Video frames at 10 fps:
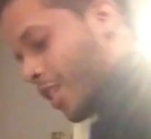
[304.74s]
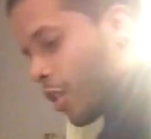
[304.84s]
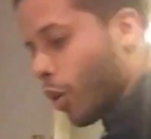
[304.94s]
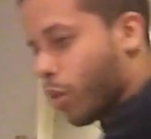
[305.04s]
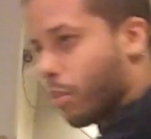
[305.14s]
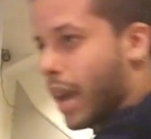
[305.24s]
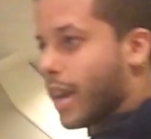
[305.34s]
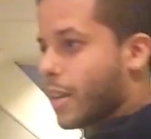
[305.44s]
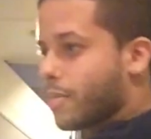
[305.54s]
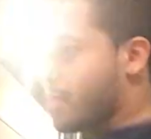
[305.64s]
your lower
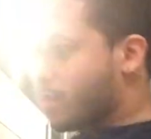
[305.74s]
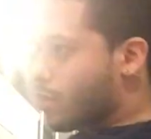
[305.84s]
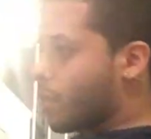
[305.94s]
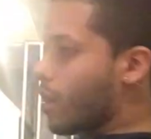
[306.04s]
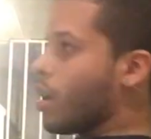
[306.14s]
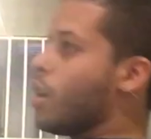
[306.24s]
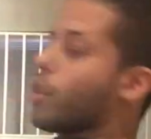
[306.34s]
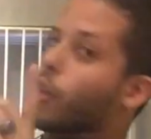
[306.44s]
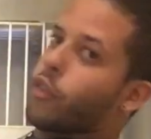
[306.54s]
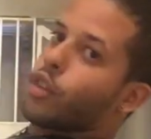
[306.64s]
back,
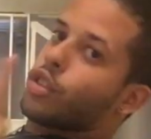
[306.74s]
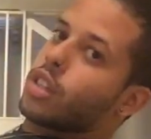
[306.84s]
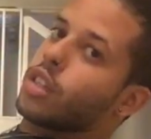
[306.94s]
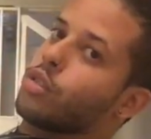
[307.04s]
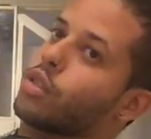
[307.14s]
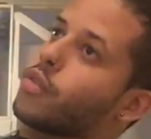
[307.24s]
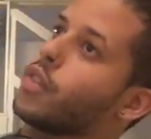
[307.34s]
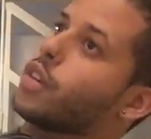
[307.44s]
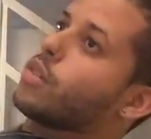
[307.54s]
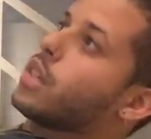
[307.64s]
the first thing you should feel